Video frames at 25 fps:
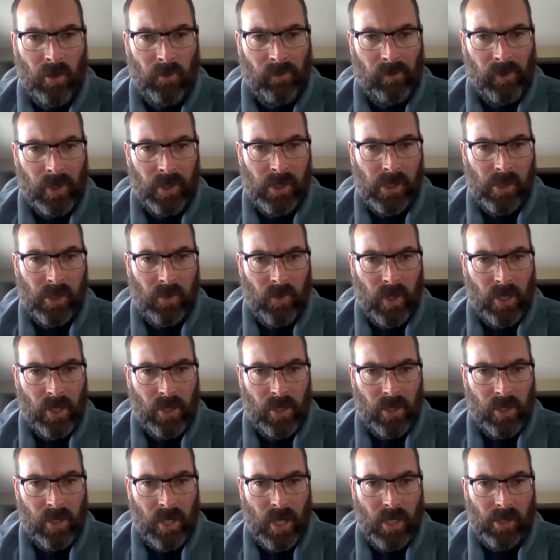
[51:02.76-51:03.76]
first
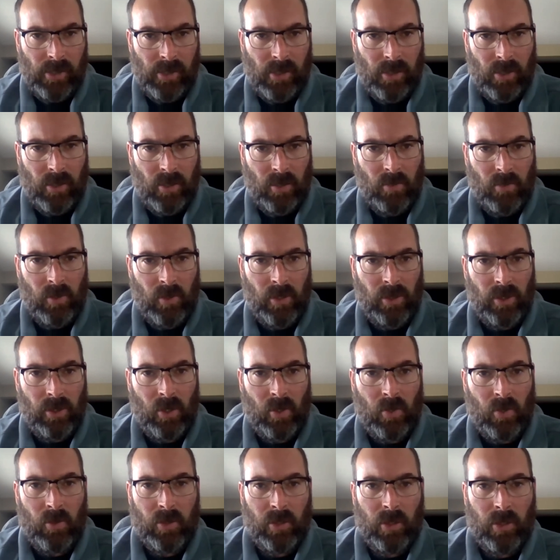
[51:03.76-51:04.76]
question has to do with
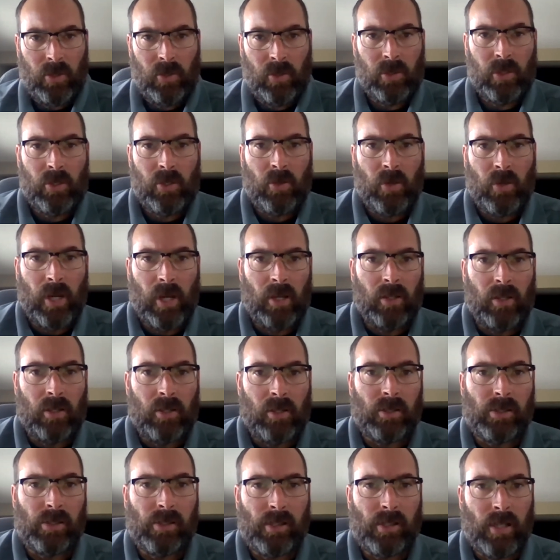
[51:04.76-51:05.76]
O2
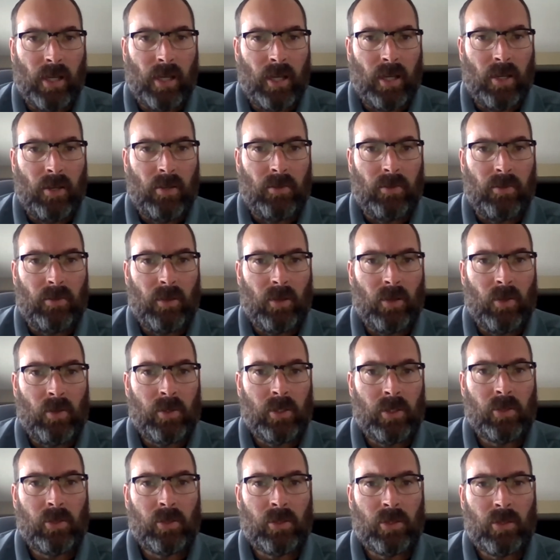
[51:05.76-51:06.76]
trainers. Uh,
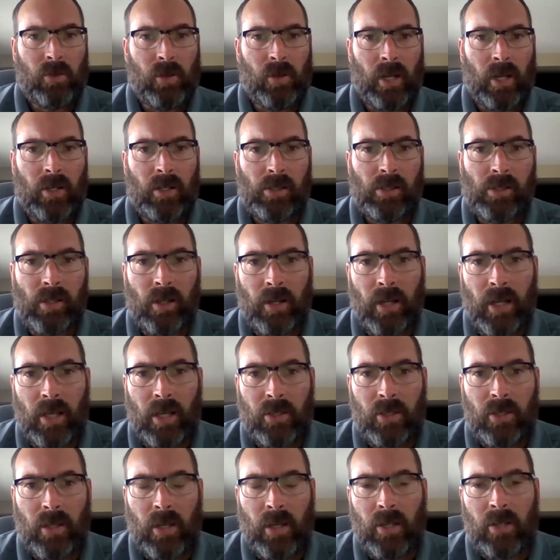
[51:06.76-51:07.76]
O2 trainers are
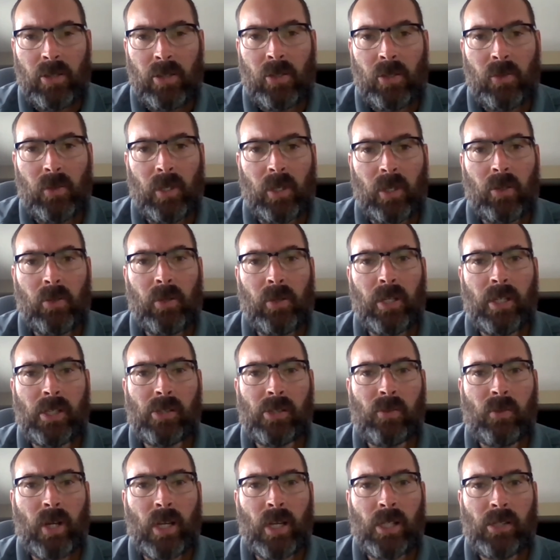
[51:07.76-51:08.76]
engineered to
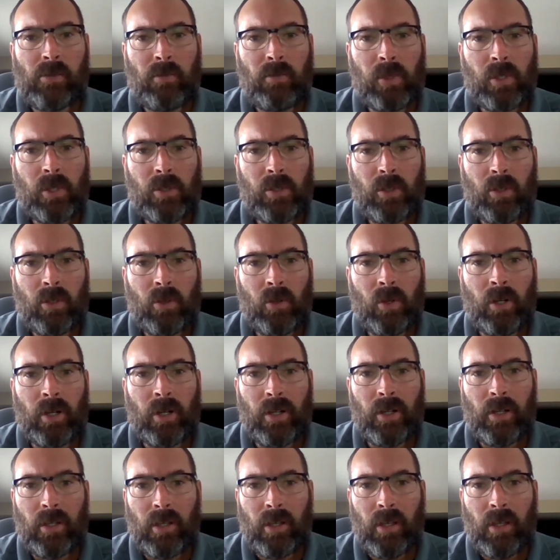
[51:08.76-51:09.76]
increase respiratory or